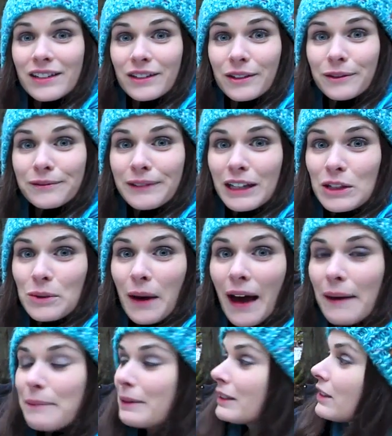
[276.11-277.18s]
ISO, that's what
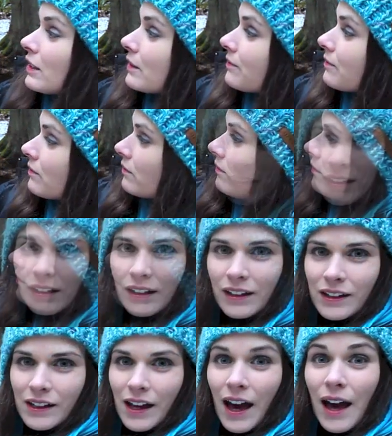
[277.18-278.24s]
happens.
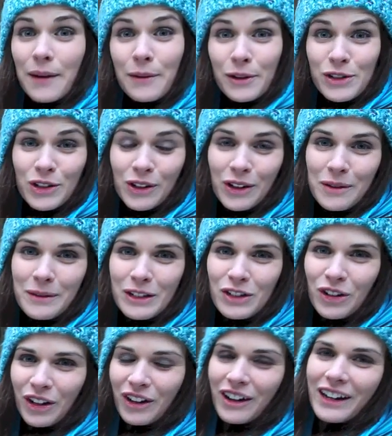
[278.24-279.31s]
I'm also going to be
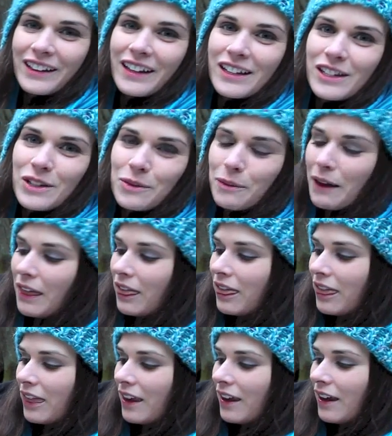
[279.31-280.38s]
triggering this with
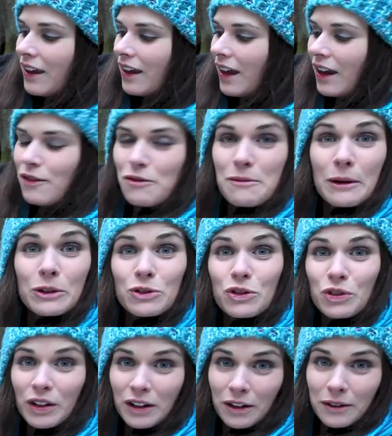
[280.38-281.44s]
a remote
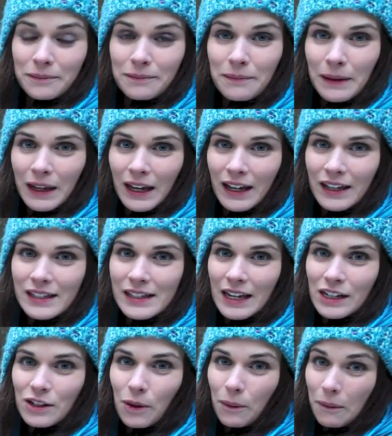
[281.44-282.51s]
trigger because I
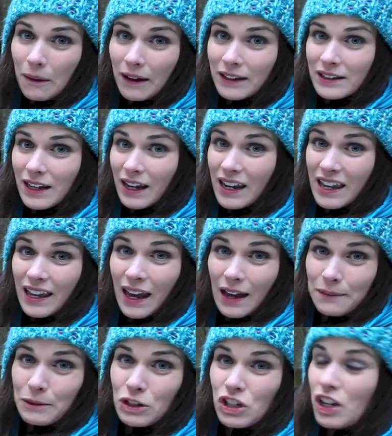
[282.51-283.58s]
don't want any
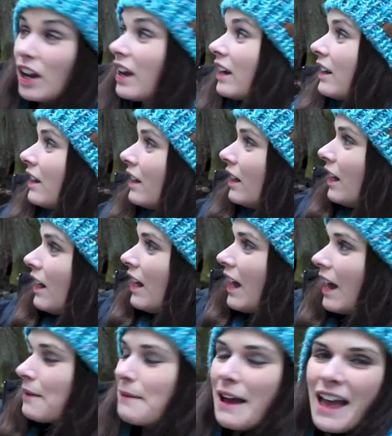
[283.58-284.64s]
camera shake,
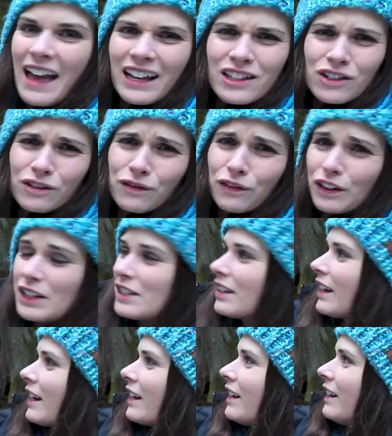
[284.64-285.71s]
and my hands are
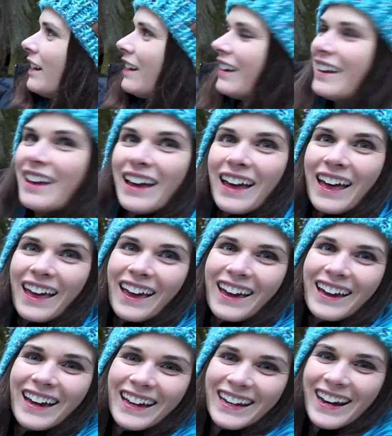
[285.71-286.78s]
freezing
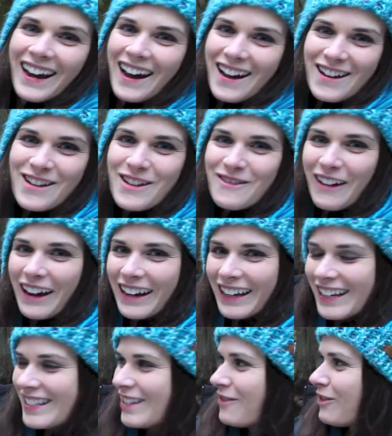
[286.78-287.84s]
and I might
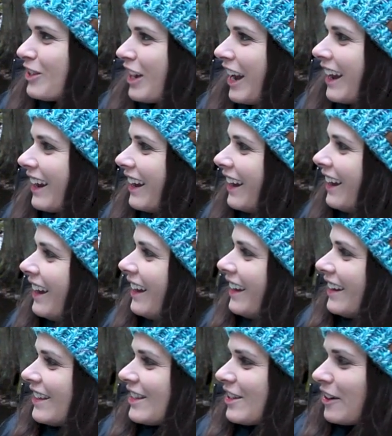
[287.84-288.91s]
get some shake.
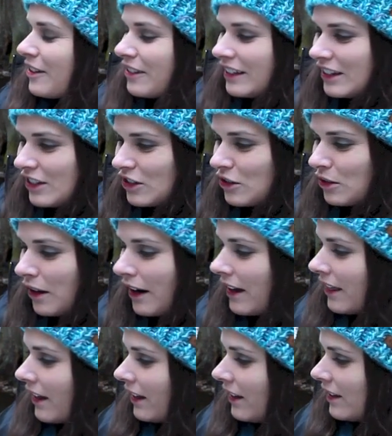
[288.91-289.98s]
So let's try
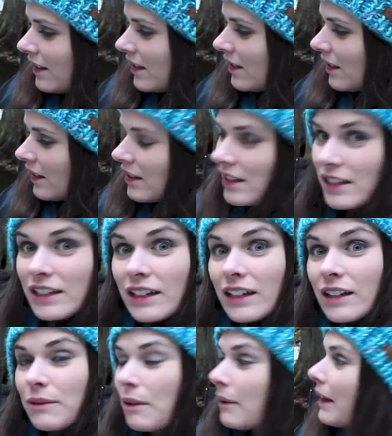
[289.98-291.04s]
this and
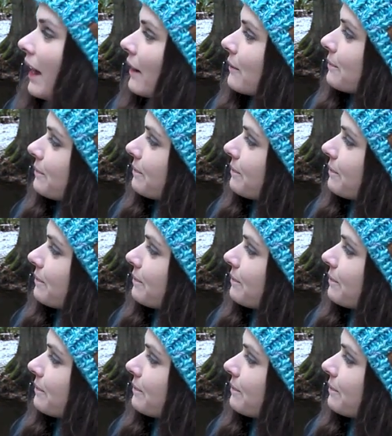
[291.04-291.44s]
see what we get.